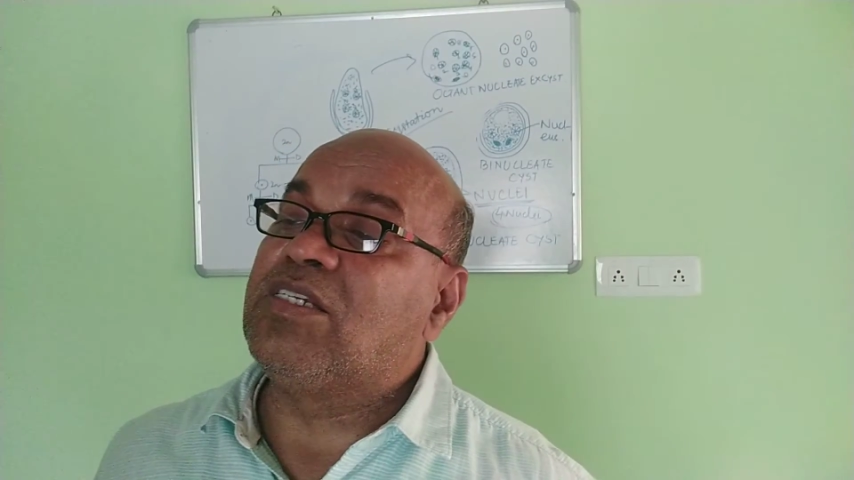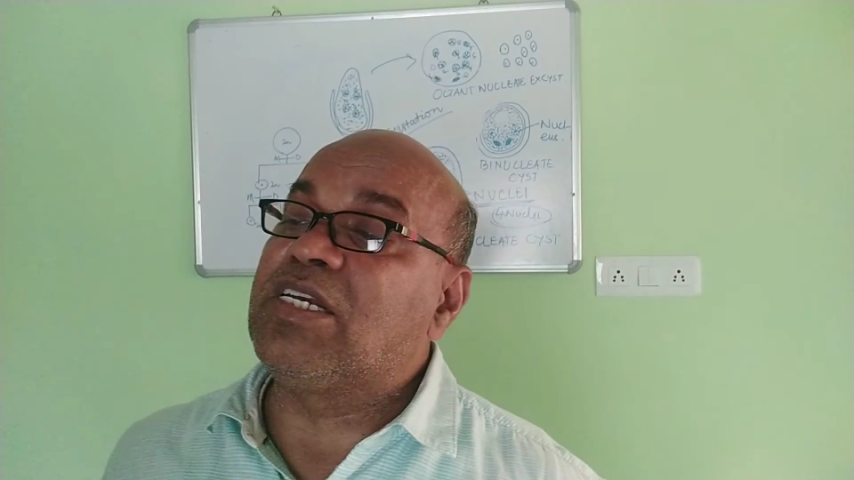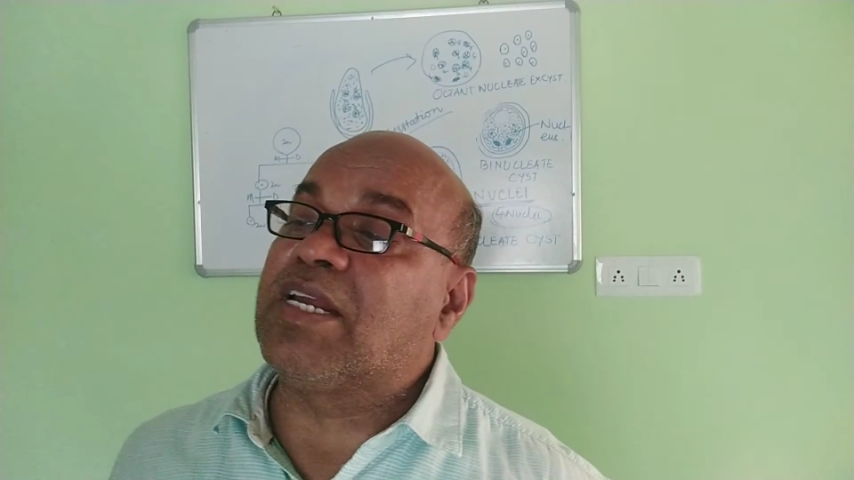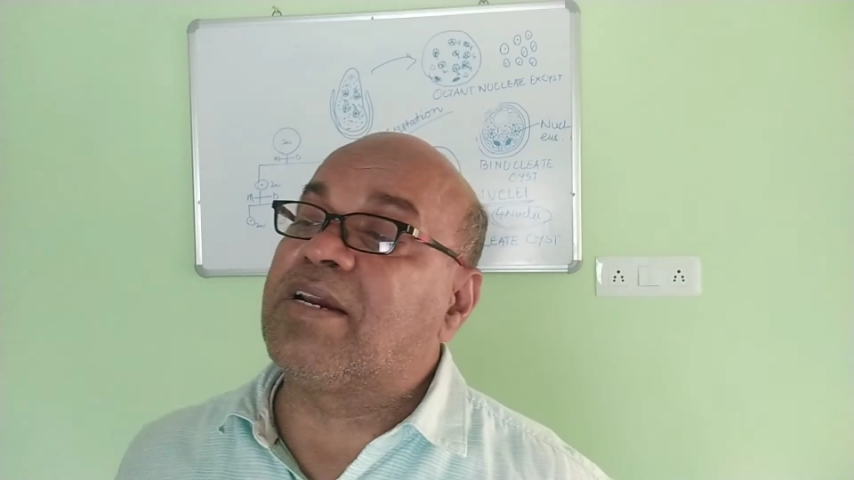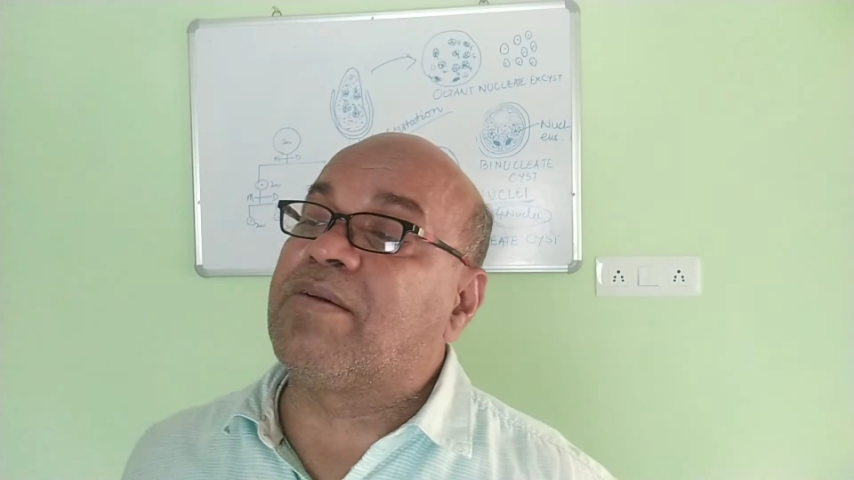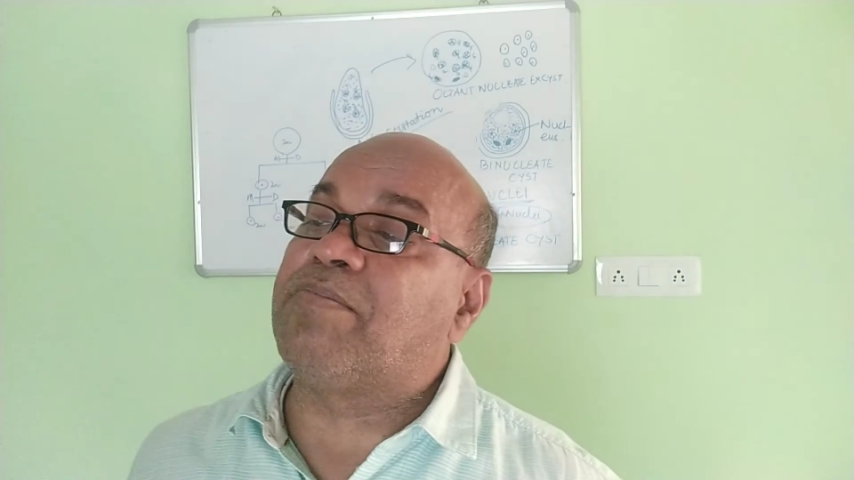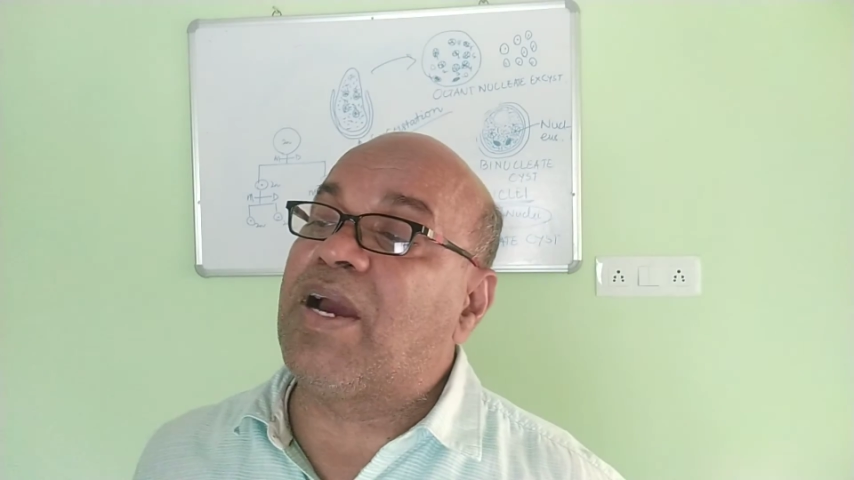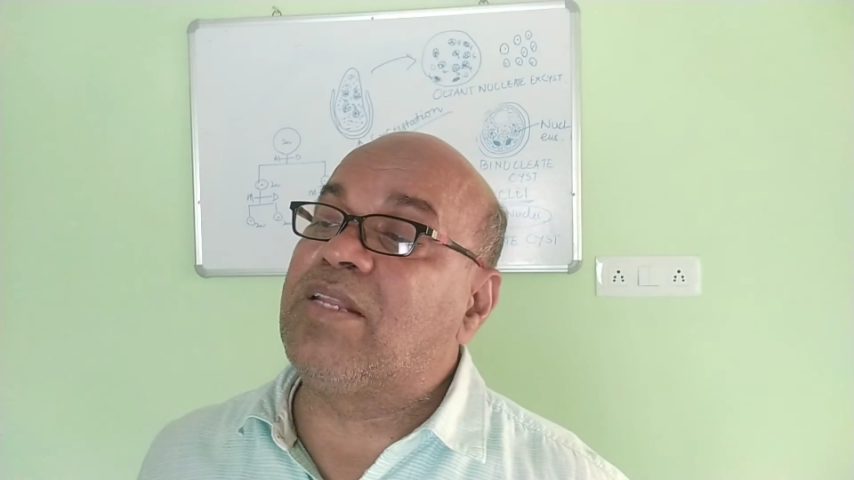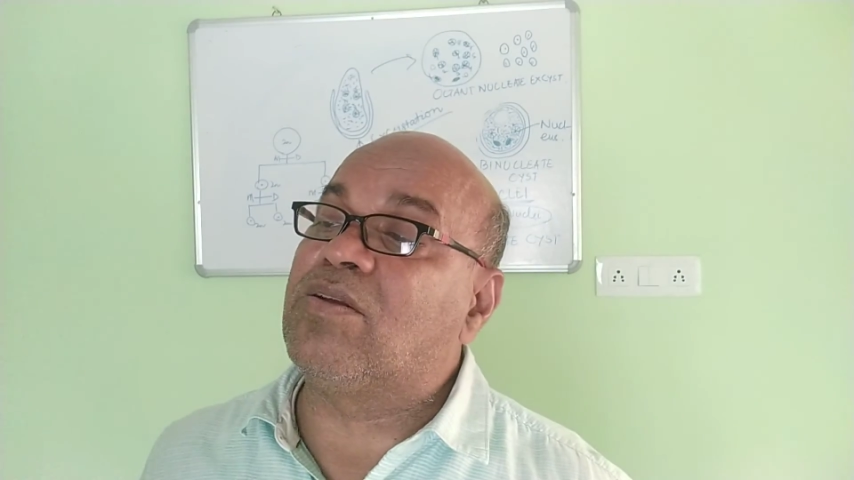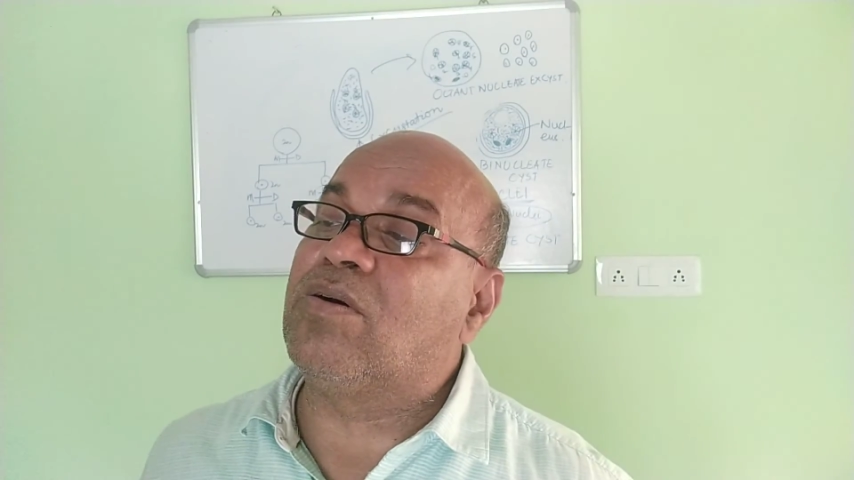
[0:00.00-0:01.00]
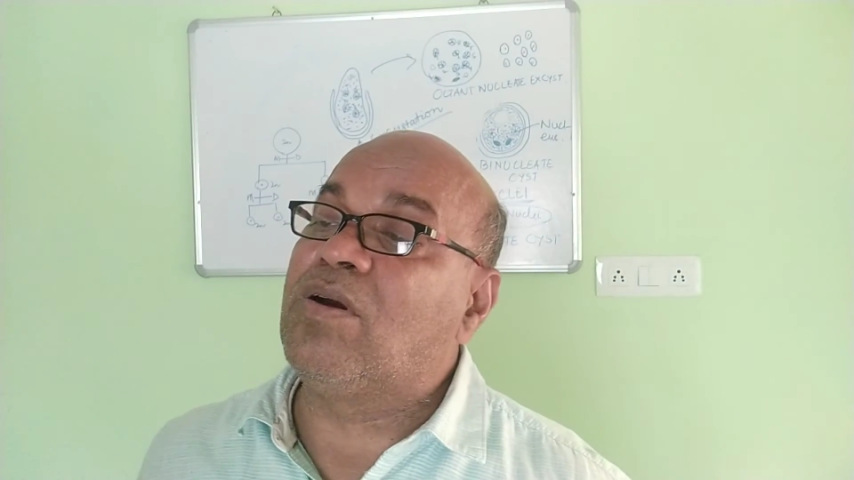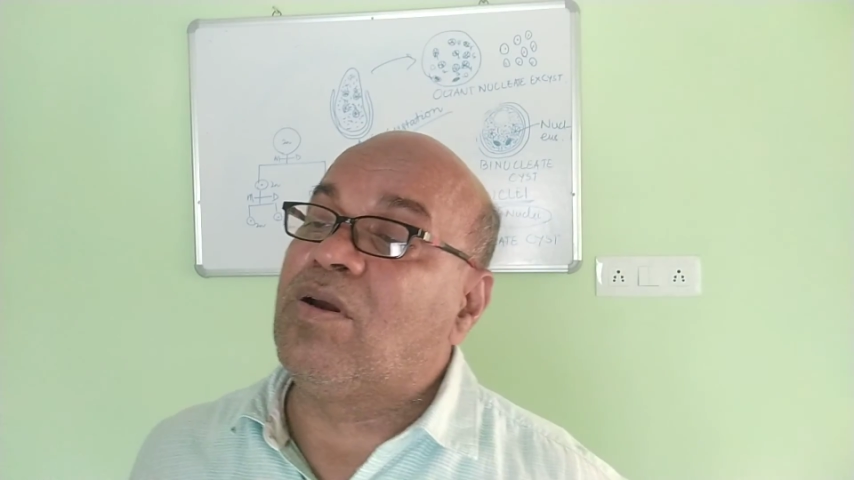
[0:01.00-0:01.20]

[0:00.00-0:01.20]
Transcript: secreted by the